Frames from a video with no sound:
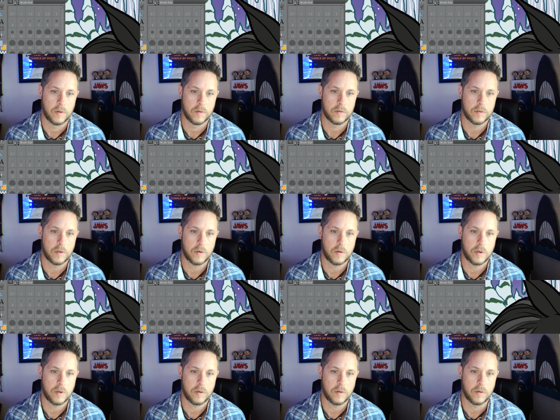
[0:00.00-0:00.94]
So,
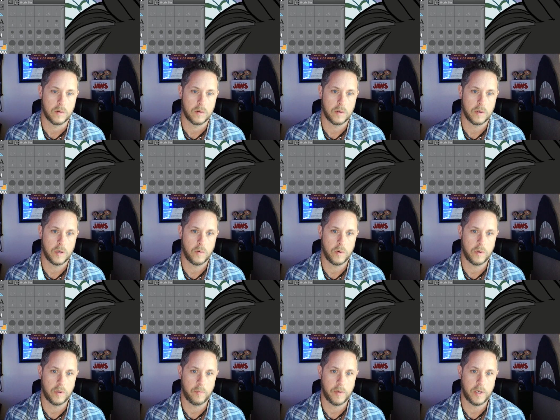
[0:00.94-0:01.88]
it
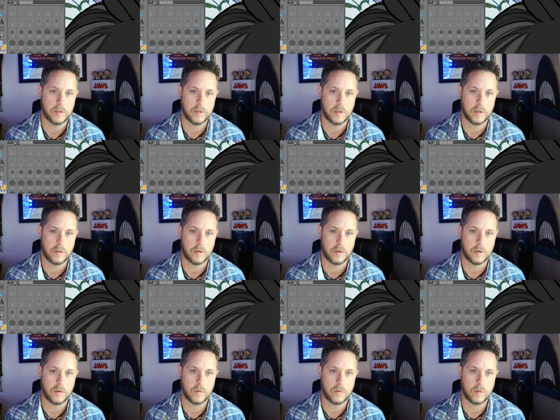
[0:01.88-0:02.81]
really makes it look
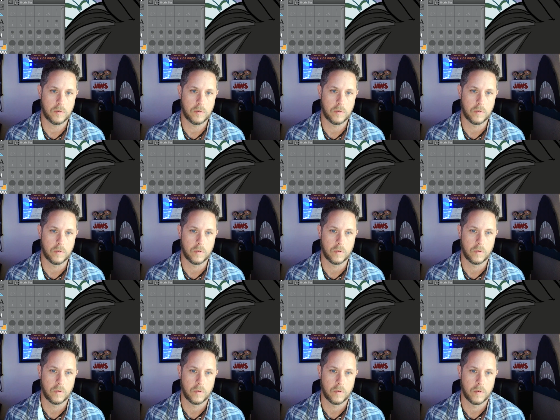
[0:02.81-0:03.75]
cool.
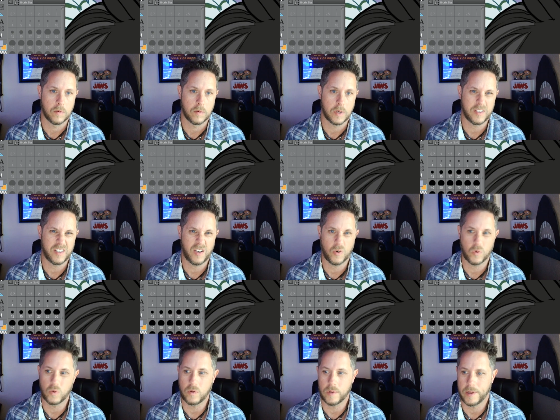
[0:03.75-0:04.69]
I say
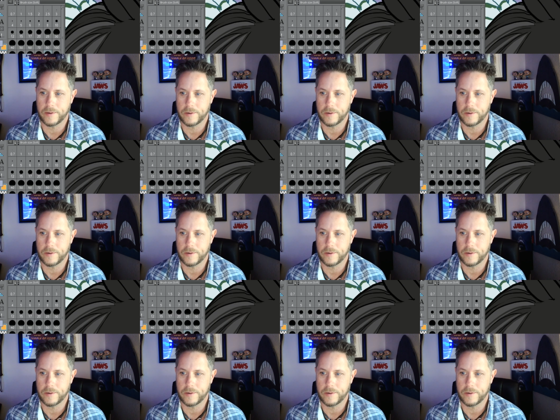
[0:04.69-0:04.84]
cool a lot,